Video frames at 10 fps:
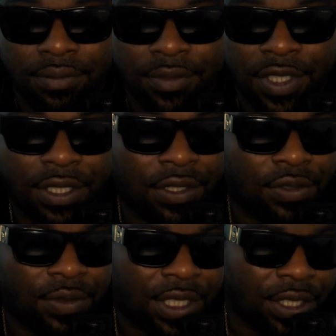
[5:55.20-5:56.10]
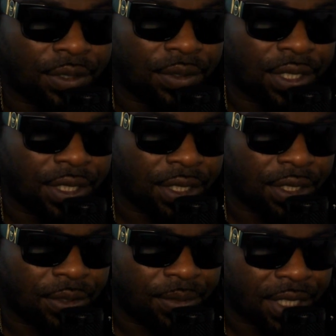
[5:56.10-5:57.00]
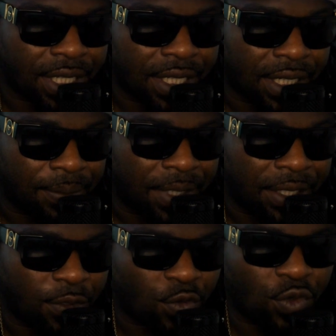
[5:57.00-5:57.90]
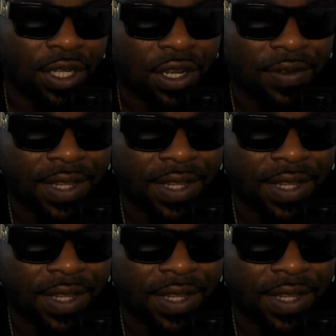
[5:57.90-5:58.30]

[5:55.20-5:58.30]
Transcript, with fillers: She knows what she's doing. You know what I'm saying? I mean, we all